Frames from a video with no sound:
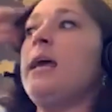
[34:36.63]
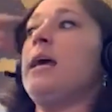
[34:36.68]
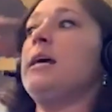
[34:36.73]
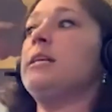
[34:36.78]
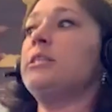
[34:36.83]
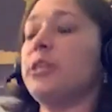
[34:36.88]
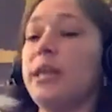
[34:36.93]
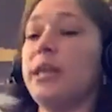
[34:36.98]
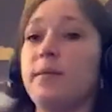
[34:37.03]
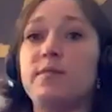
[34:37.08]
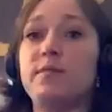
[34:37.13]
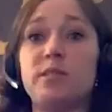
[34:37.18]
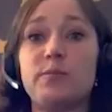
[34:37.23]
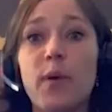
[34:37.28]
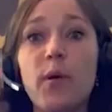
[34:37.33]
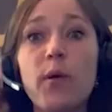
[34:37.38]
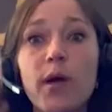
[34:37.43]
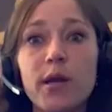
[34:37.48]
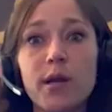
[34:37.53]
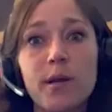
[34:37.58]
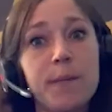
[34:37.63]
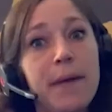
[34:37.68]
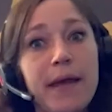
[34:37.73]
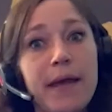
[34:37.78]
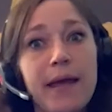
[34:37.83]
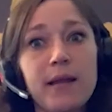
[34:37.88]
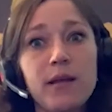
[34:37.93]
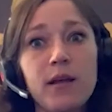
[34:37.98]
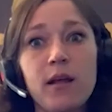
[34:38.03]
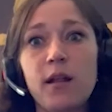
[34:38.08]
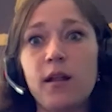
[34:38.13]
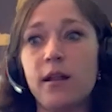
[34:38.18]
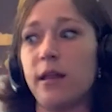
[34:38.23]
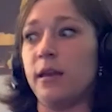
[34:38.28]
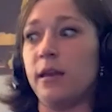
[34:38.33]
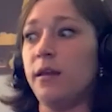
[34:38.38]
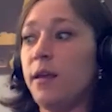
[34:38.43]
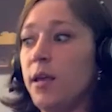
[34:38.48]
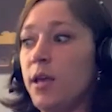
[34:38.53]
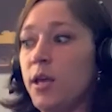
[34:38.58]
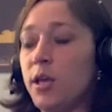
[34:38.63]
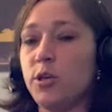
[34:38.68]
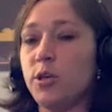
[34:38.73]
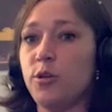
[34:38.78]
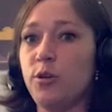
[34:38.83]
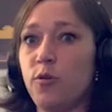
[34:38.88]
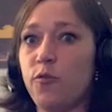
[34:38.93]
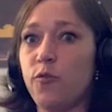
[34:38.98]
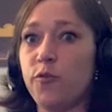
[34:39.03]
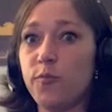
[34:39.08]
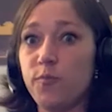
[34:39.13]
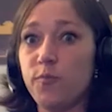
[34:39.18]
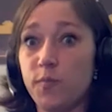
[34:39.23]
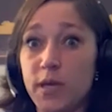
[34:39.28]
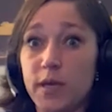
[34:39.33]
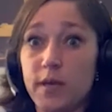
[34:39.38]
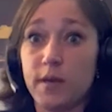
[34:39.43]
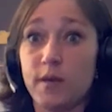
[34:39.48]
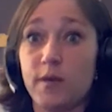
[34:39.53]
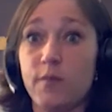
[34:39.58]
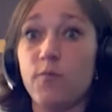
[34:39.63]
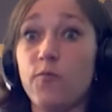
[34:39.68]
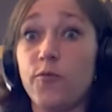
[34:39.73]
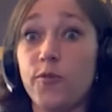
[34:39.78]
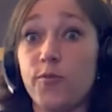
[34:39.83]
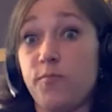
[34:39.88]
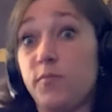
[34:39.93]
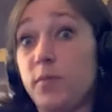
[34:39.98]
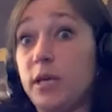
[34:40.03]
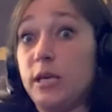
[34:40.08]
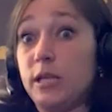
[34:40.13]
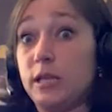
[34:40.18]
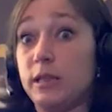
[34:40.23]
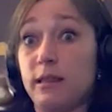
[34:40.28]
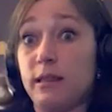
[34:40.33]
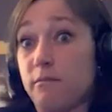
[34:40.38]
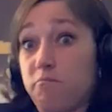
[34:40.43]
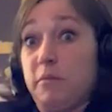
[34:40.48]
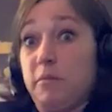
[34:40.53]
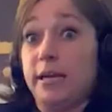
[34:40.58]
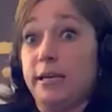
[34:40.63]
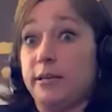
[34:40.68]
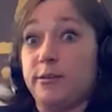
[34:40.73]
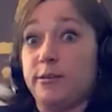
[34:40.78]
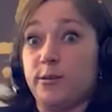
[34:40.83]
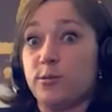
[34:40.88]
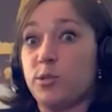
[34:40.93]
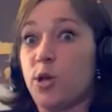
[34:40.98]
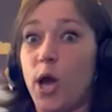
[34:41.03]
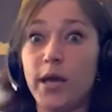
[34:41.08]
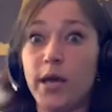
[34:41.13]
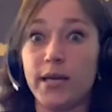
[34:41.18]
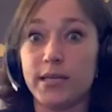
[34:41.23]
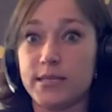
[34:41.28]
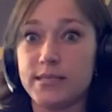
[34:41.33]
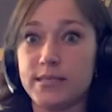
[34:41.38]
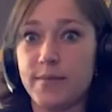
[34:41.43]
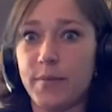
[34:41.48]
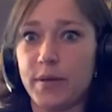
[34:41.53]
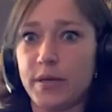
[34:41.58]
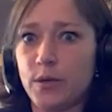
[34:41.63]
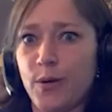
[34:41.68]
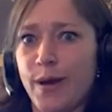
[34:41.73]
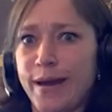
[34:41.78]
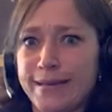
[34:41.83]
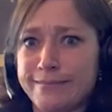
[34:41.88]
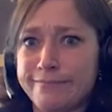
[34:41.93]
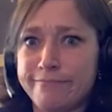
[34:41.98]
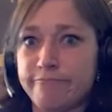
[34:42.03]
And she came and spoke on our panel. And, for me, like, talking to somebody who I